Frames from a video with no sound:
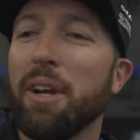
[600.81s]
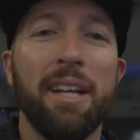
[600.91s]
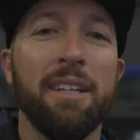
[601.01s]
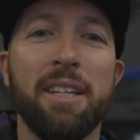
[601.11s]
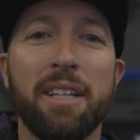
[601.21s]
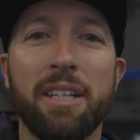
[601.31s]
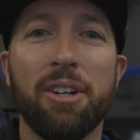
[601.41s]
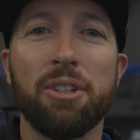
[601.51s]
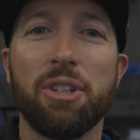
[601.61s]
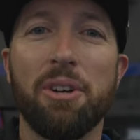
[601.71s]
for Hayden Deegan
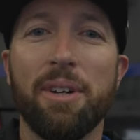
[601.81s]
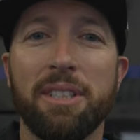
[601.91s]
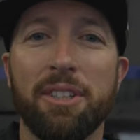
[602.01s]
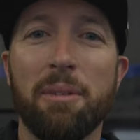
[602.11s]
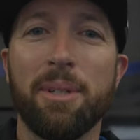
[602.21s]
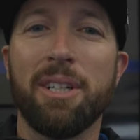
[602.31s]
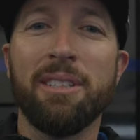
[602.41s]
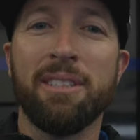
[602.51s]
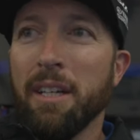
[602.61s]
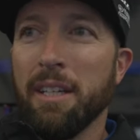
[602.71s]
here at Star Racing
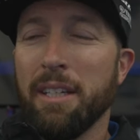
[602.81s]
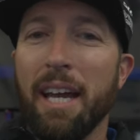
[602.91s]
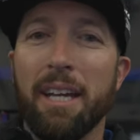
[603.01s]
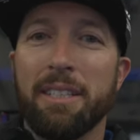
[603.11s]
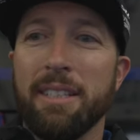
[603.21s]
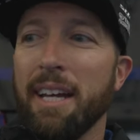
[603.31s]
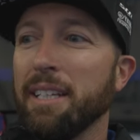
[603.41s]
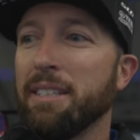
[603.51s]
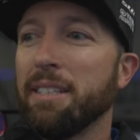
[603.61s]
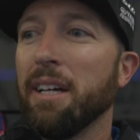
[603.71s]
Yamaha. Yeah, it's
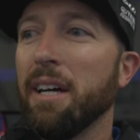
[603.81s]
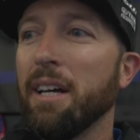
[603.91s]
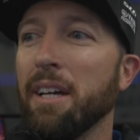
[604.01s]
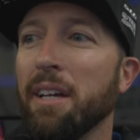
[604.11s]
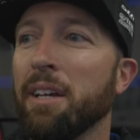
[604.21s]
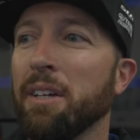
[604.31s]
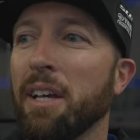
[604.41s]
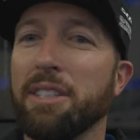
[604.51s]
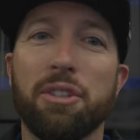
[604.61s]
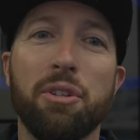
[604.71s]
nice.
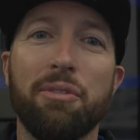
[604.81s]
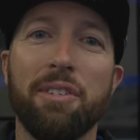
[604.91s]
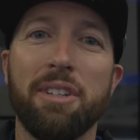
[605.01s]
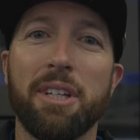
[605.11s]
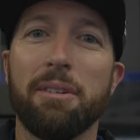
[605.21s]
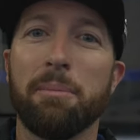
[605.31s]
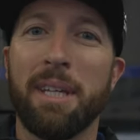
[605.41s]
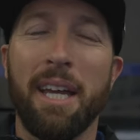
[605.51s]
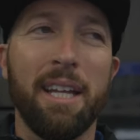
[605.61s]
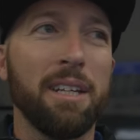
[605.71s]
As a 250
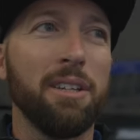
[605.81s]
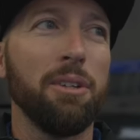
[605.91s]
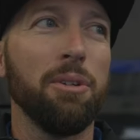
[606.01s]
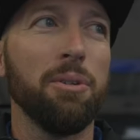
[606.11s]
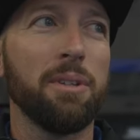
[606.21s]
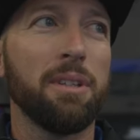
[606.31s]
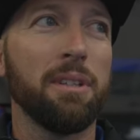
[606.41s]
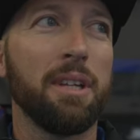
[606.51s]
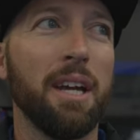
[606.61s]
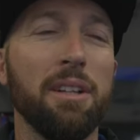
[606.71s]
mechanic, you
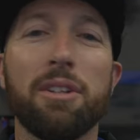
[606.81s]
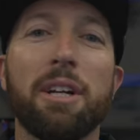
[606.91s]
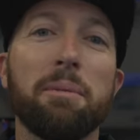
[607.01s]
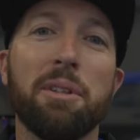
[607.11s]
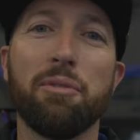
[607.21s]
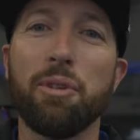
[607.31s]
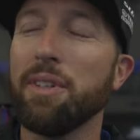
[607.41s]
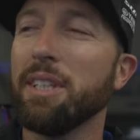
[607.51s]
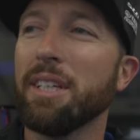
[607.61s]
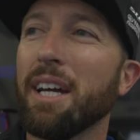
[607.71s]
kind of look up to the
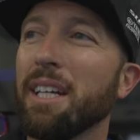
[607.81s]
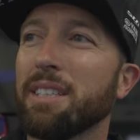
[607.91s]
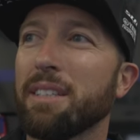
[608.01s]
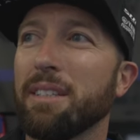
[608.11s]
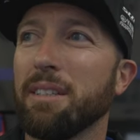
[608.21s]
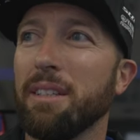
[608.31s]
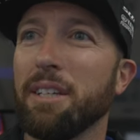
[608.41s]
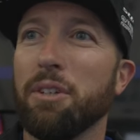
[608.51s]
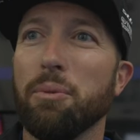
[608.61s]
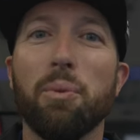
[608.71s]
450 guys.
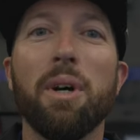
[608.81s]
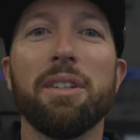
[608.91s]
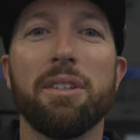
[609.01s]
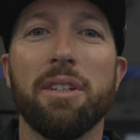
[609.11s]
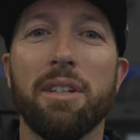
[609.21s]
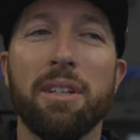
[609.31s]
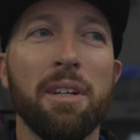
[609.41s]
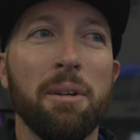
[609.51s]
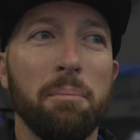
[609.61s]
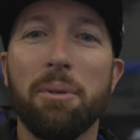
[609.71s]
Like, you want to
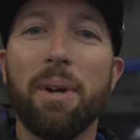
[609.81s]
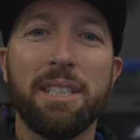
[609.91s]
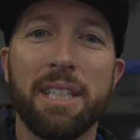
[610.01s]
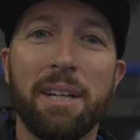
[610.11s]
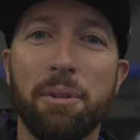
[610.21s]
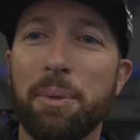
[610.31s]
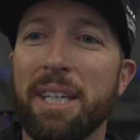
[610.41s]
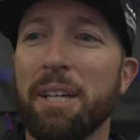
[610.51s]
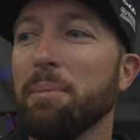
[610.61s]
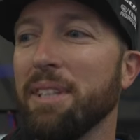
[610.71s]
be racing every
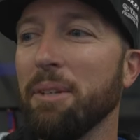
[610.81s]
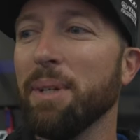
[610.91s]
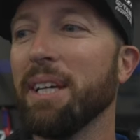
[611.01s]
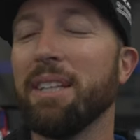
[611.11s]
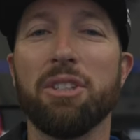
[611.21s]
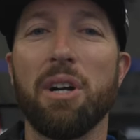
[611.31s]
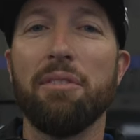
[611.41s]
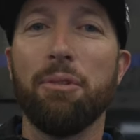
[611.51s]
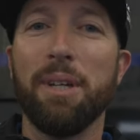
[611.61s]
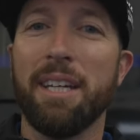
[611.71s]
weekend, but then we get these
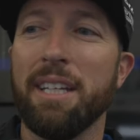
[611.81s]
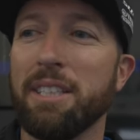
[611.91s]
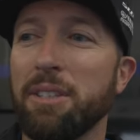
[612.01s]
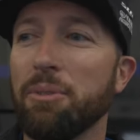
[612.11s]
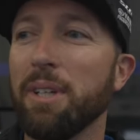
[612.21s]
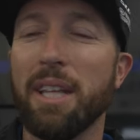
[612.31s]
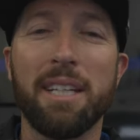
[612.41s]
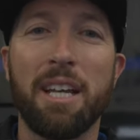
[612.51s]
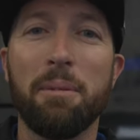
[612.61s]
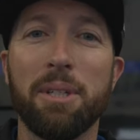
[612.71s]
off weekends and you
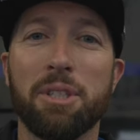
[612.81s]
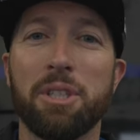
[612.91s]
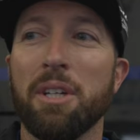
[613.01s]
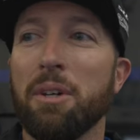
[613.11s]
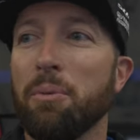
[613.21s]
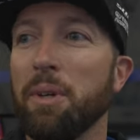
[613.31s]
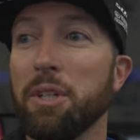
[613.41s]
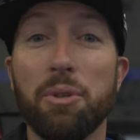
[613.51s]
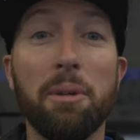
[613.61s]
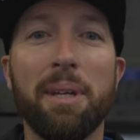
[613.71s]
realize how much we
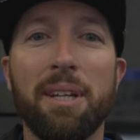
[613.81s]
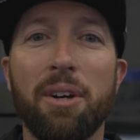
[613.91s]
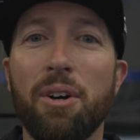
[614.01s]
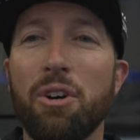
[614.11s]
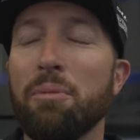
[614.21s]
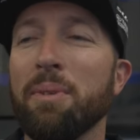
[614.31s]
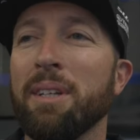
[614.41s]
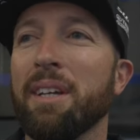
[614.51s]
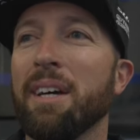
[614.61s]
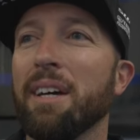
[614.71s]
enjoy being at home
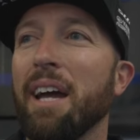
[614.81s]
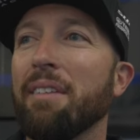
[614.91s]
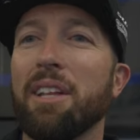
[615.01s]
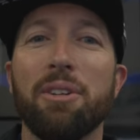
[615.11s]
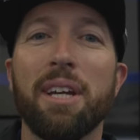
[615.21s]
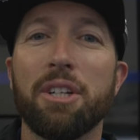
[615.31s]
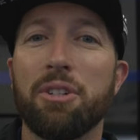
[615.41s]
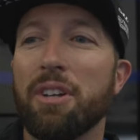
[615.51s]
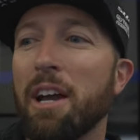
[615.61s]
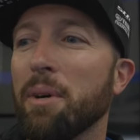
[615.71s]
and have that little
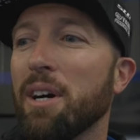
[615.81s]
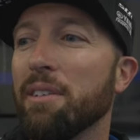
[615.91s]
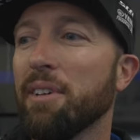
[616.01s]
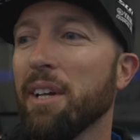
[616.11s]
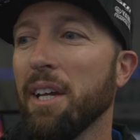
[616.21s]
extra time off.